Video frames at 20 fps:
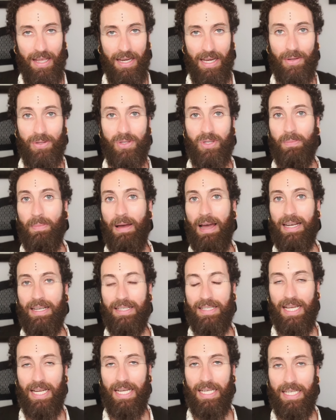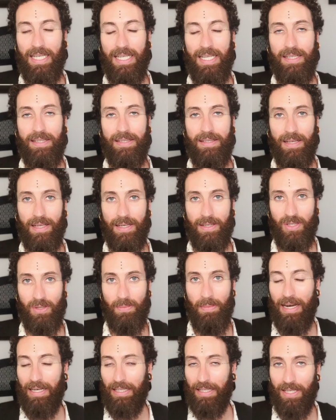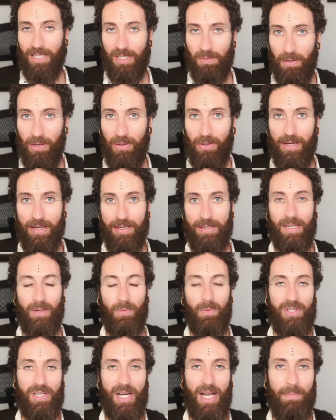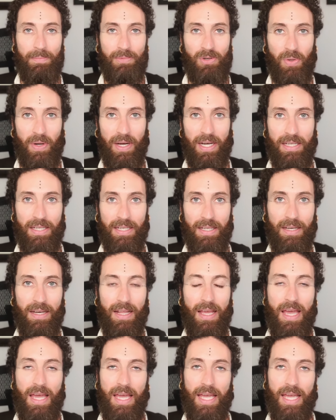Now, somatic techniques and somatic experiencing, which I'm trained in,